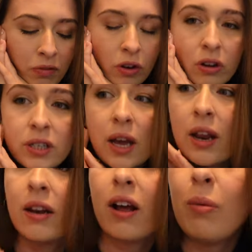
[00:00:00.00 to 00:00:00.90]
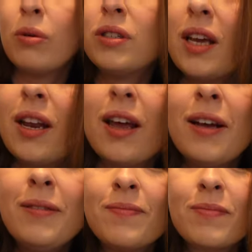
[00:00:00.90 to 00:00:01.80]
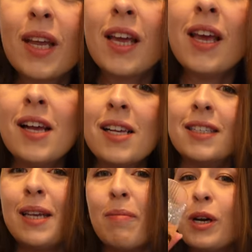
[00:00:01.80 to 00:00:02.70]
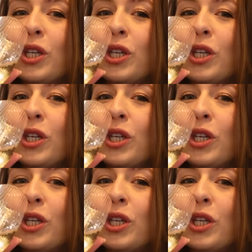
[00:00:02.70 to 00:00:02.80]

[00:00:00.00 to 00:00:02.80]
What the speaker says: for going to get it. I will sit here, sip my